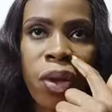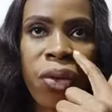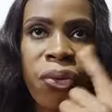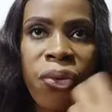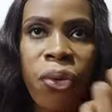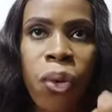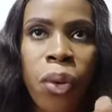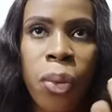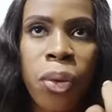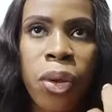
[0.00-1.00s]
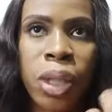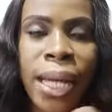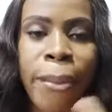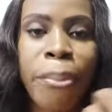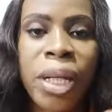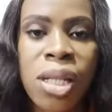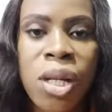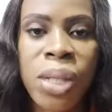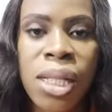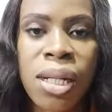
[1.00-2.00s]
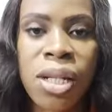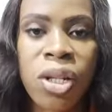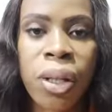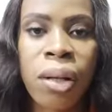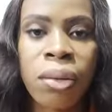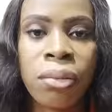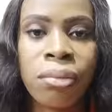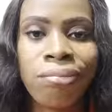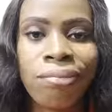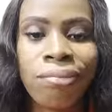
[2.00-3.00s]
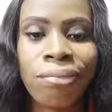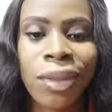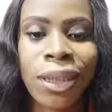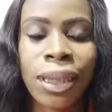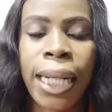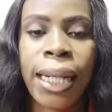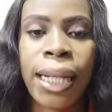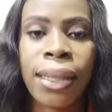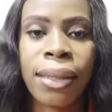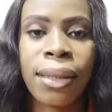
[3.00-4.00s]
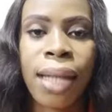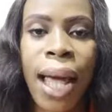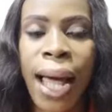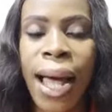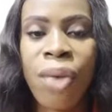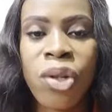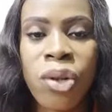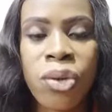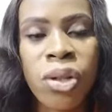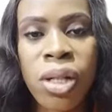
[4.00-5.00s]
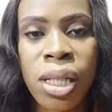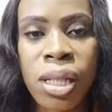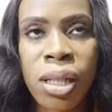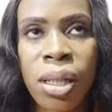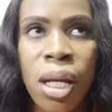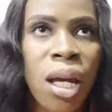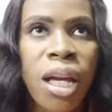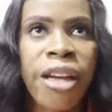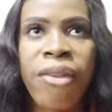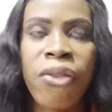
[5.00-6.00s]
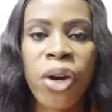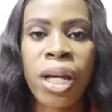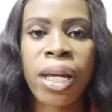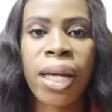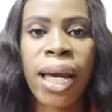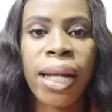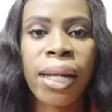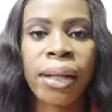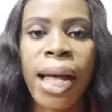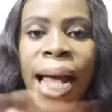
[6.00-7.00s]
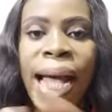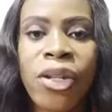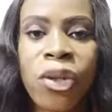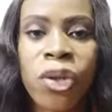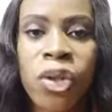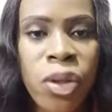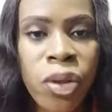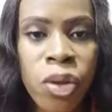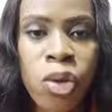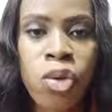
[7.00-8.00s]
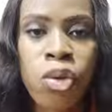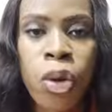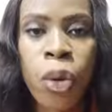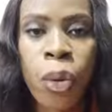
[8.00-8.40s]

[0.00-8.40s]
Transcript: looking for a product that meets up international standard, how do you source it? If you're in Ghana, how do you source